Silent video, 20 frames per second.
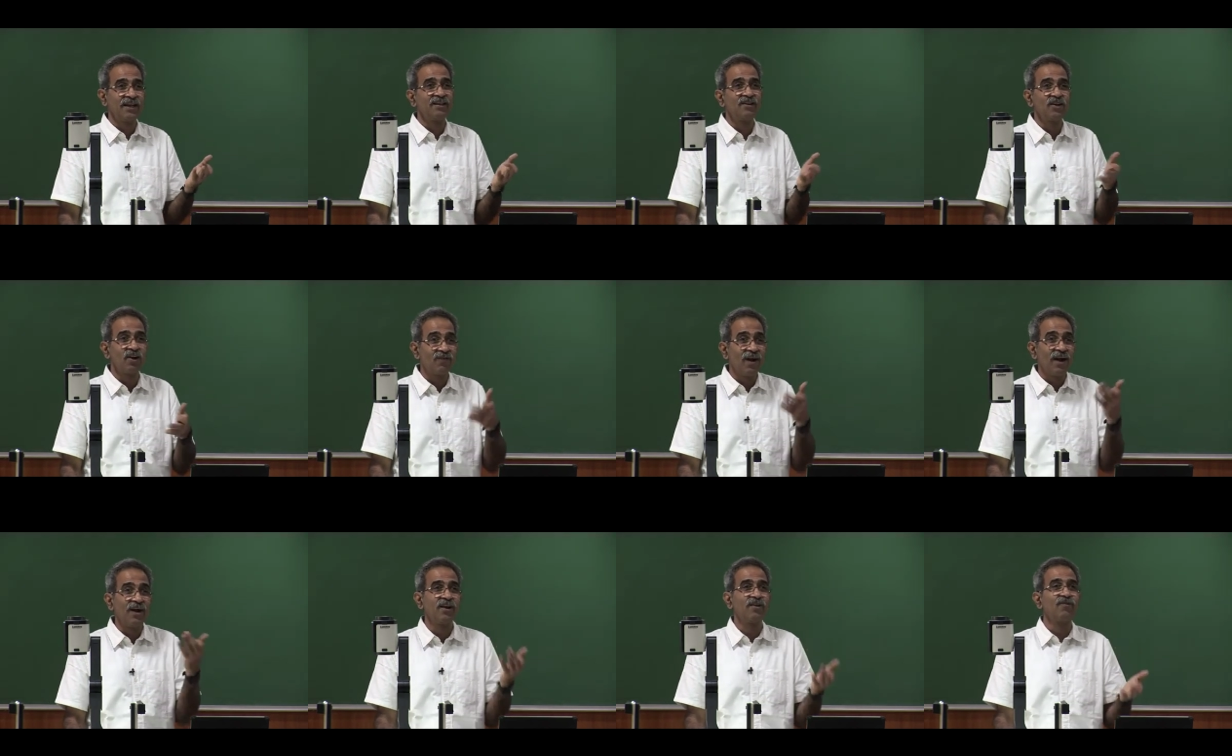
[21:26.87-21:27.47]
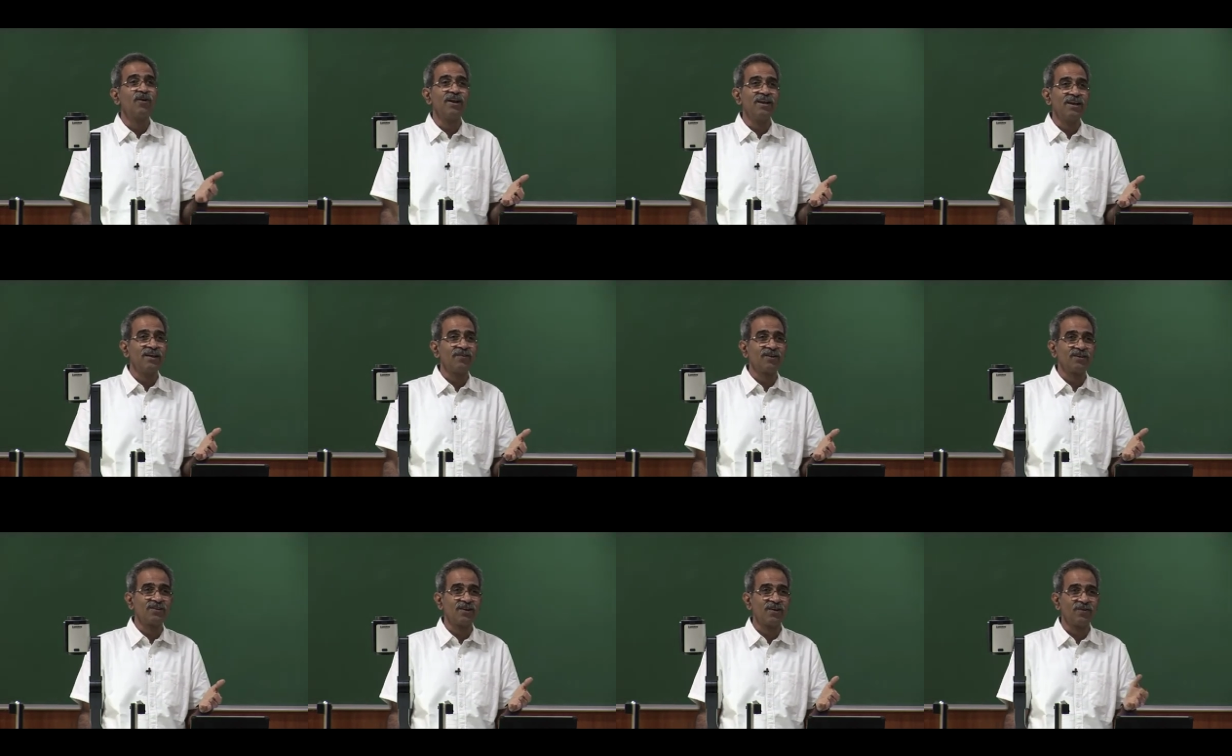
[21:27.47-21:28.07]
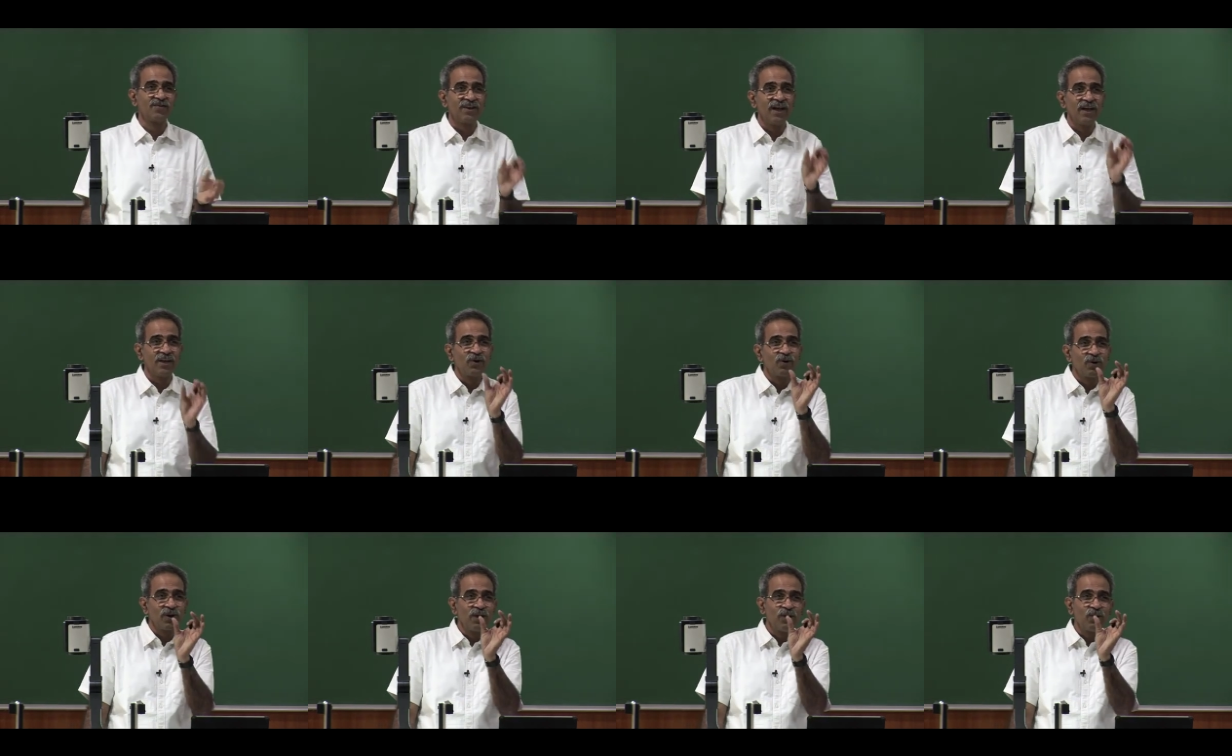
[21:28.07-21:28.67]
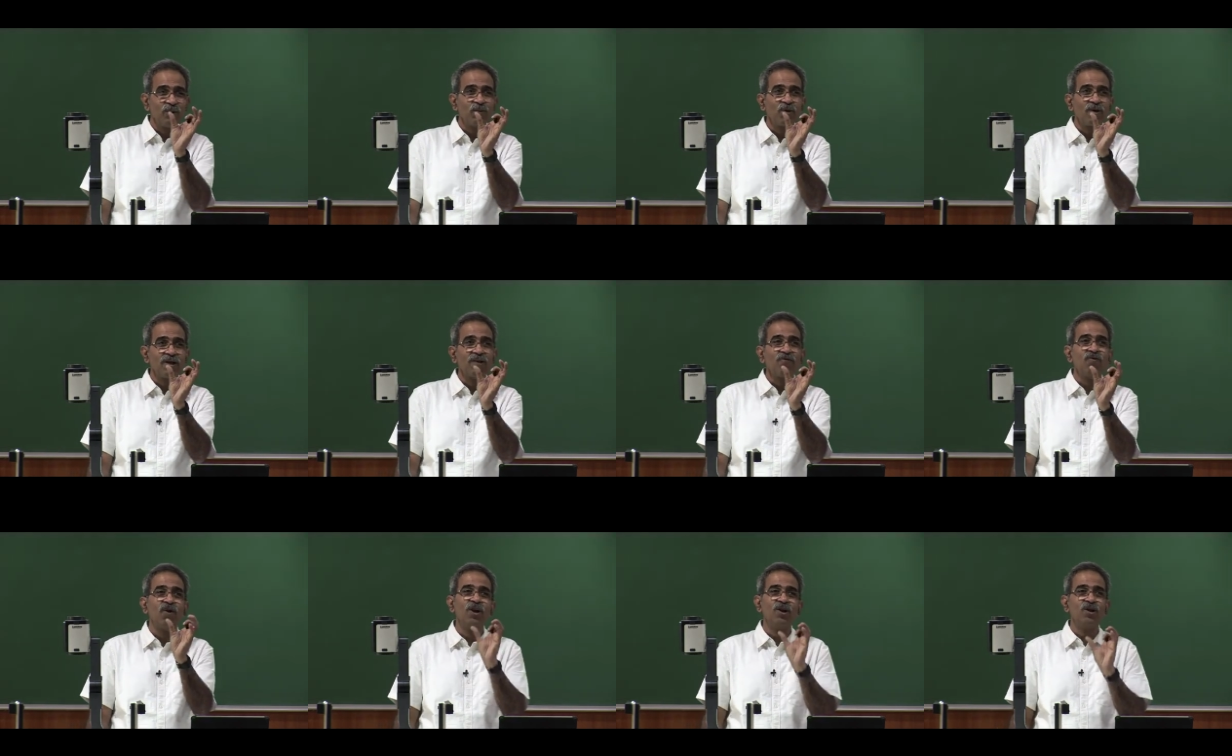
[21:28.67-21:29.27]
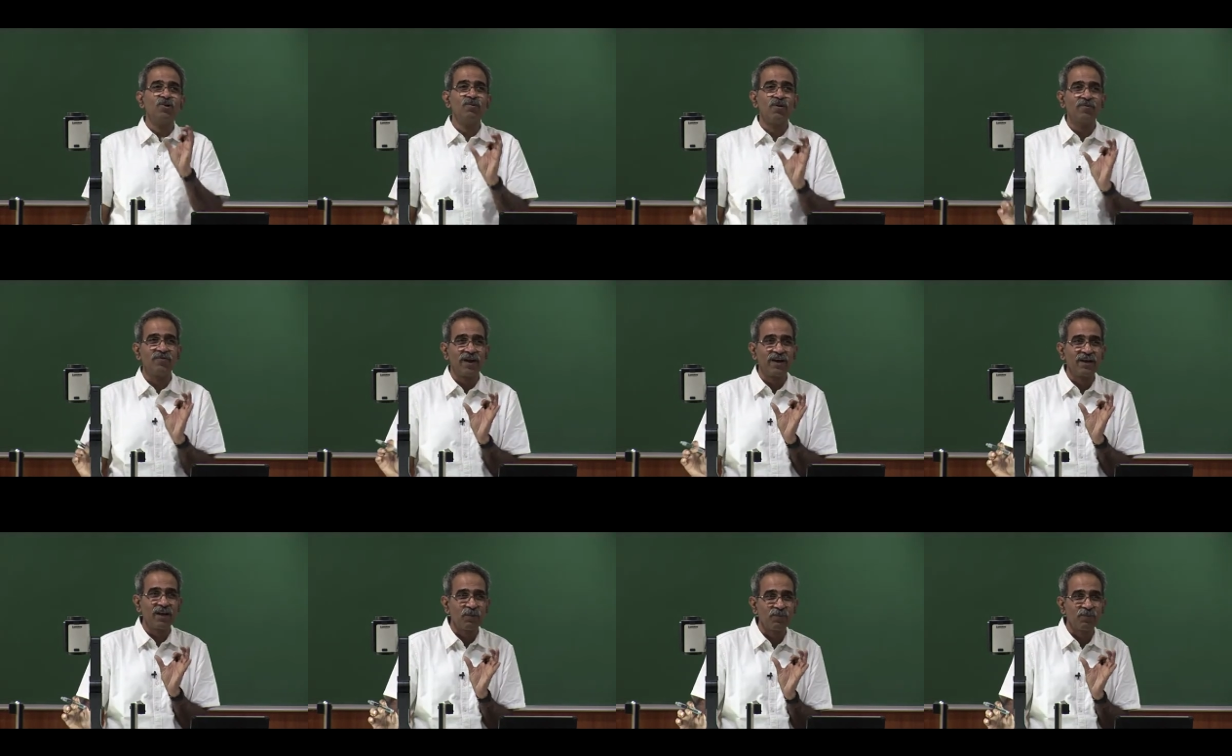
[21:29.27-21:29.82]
In your van der Waals equation of state, you try to put in volume effect,